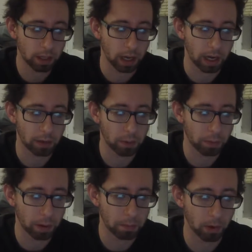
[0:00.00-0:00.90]
And I will
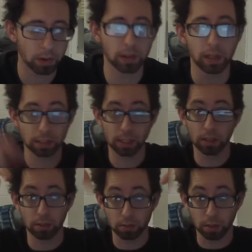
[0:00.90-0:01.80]
put both links
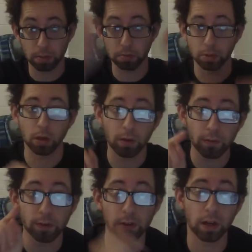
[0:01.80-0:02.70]
in the description below
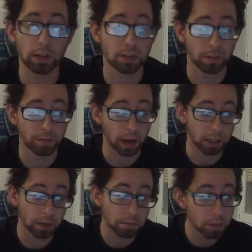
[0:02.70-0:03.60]
for you guys to
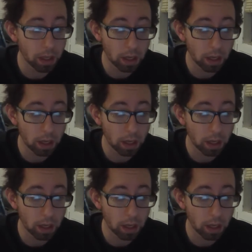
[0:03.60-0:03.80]
find them